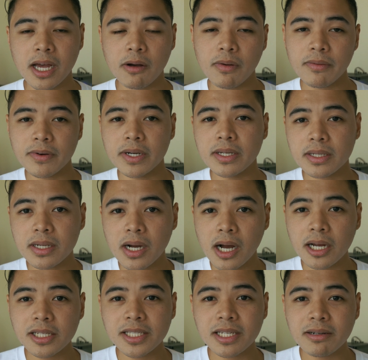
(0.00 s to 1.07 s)
However, the
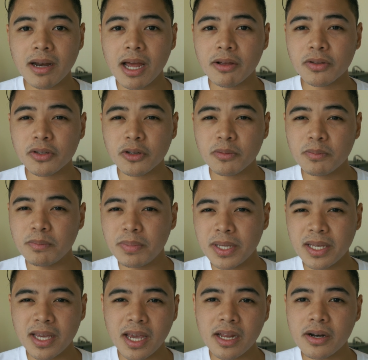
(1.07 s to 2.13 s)
cost around could
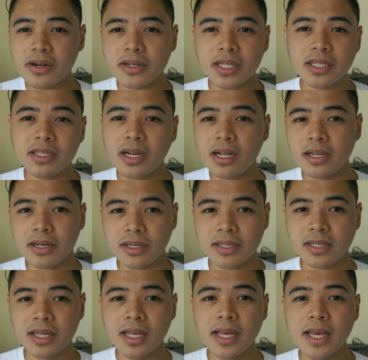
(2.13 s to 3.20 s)
be $800.